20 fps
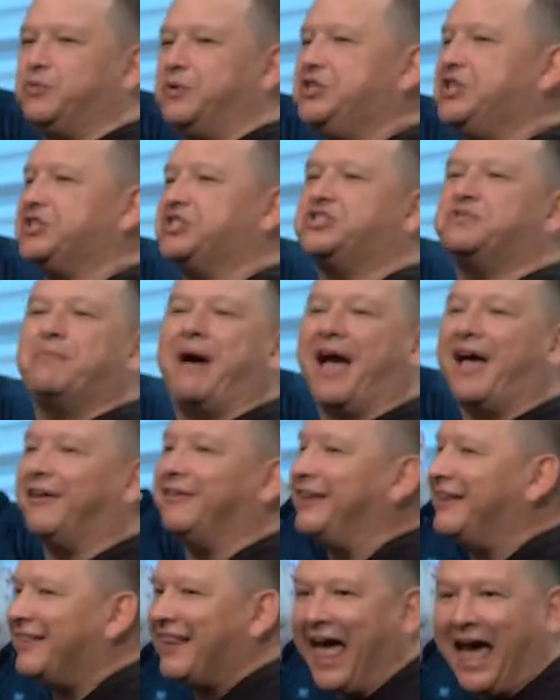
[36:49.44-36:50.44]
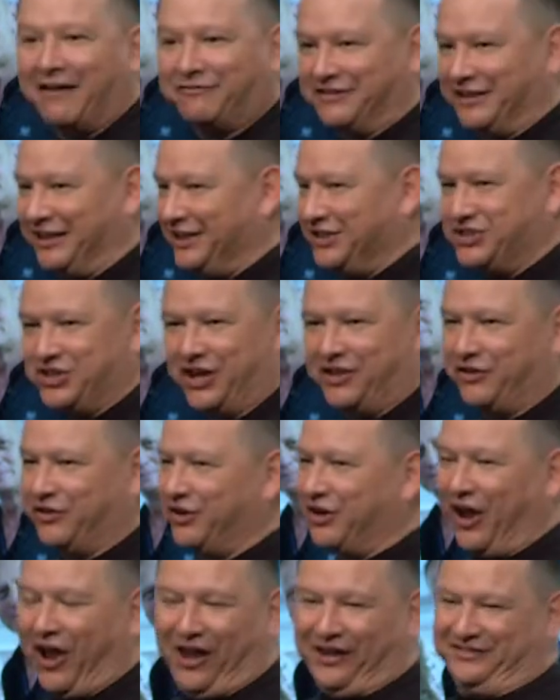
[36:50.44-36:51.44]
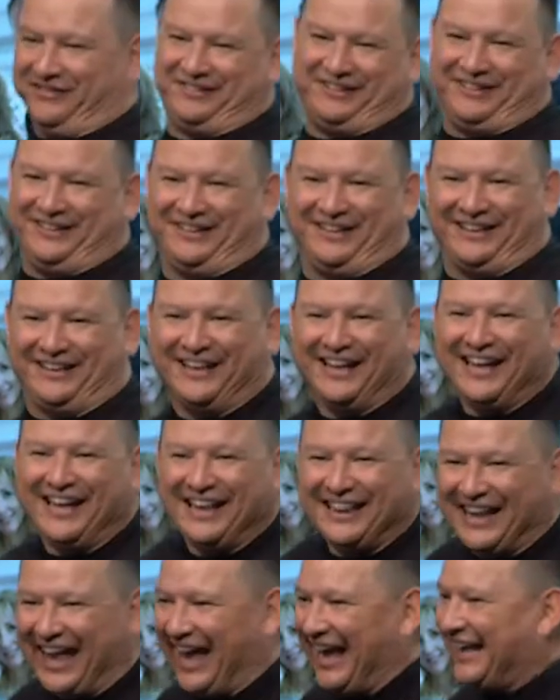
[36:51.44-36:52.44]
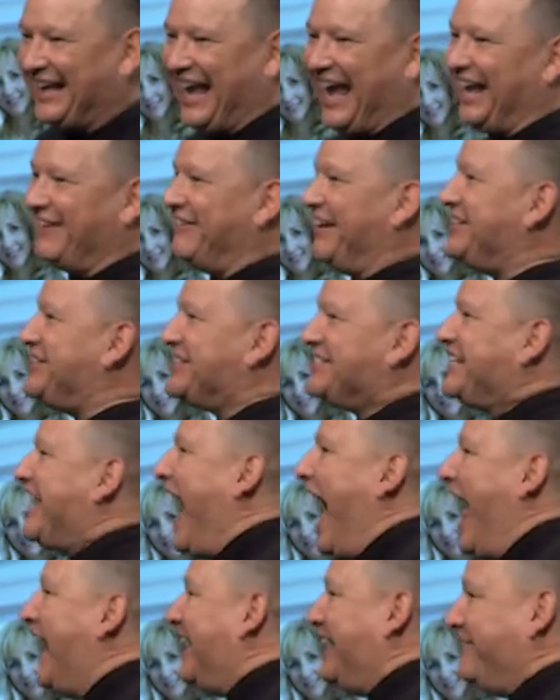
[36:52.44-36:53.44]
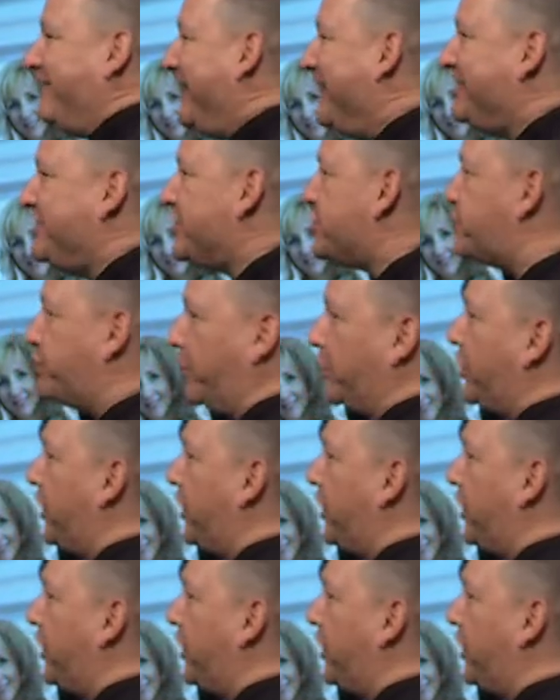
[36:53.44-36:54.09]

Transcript: We just smiled and laughed at each other constantly. And we just got it. We just were